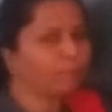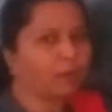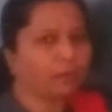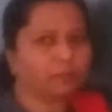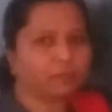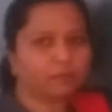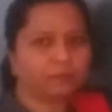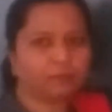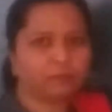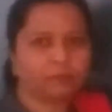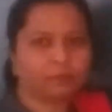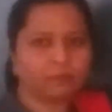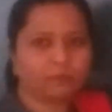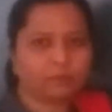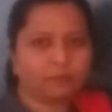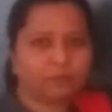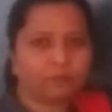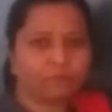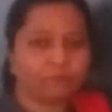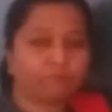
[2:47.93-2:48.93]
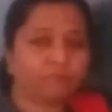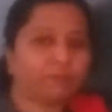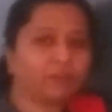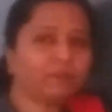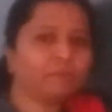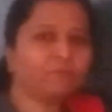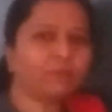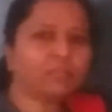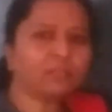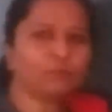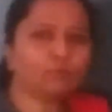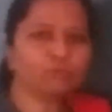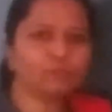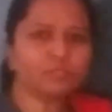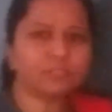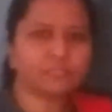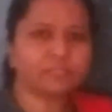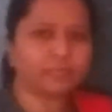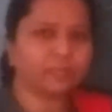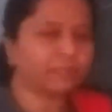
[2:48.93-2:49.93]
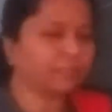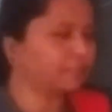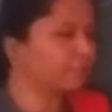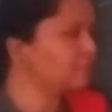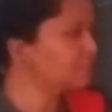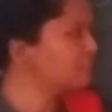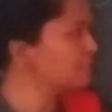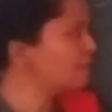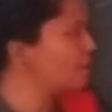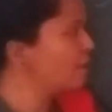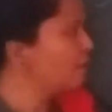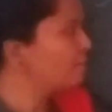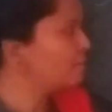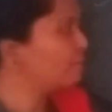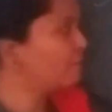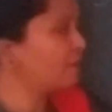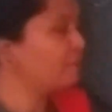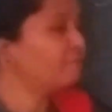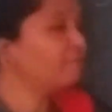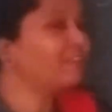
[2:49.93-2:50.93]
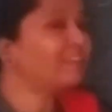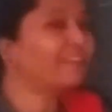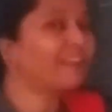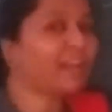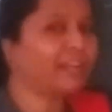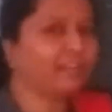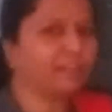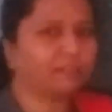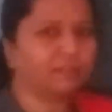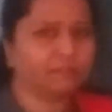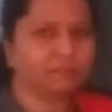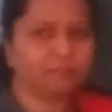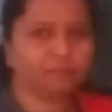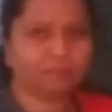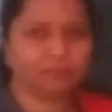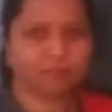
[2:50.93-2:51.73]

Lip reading: part. When we use a sentence, when we write.